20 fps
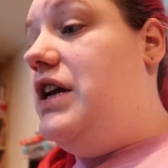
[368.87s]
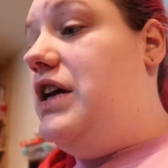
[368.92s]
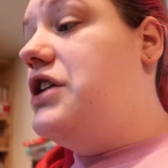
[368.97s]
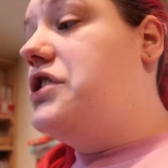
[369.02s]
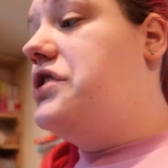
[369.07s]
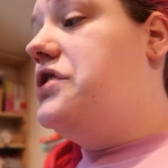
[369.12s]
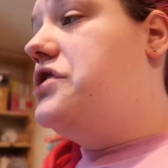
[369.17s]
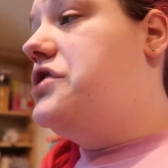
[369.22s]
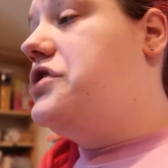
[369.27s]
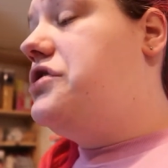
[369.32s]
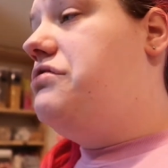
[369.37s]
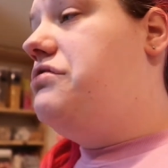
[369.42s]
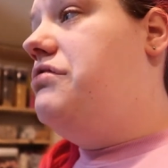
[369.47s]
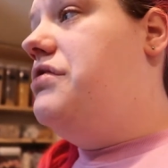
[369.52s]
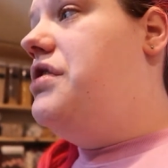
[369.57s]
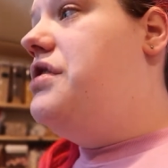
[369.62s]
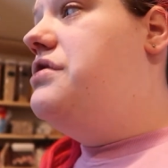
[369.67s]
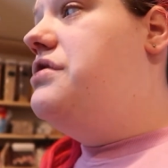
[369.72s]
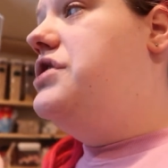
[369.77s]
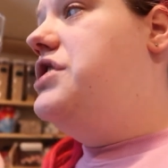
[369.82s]

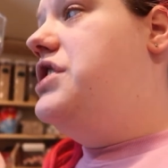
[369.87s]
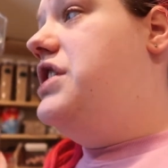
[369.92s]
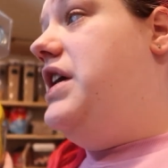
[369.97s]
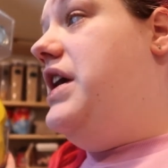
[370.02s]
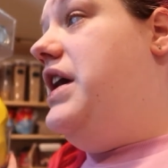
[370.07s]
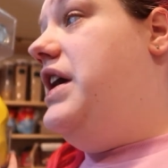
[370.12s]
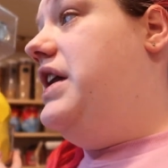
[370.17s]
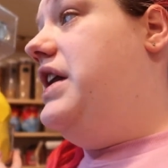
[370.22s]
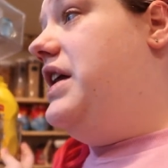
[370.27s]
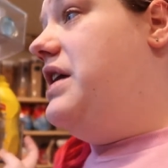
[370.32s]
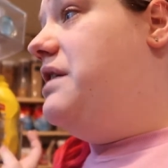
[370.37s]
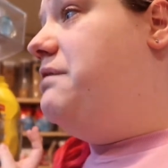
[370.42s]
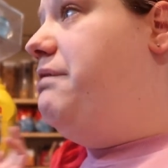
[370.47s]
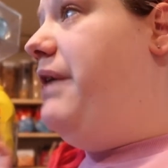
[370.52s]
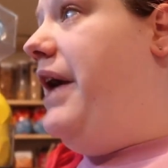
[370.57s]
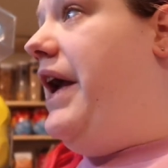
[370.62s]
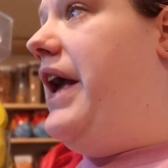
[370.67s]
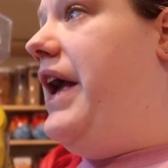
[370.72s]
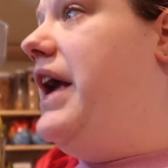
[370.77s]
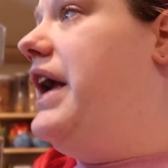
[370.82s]
excruciating
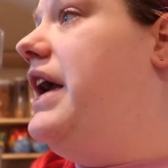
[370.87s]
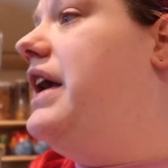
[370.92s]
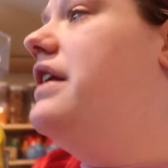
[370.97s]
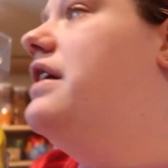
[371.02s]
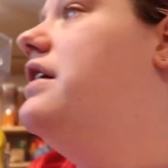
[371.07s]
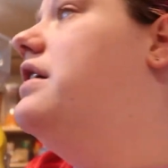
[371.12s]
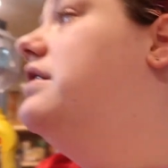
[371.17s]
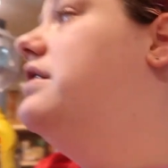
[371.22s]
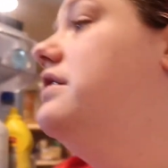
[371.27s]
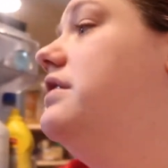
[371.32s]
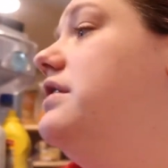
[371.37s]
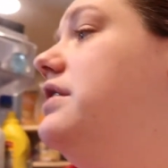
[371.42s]
pain.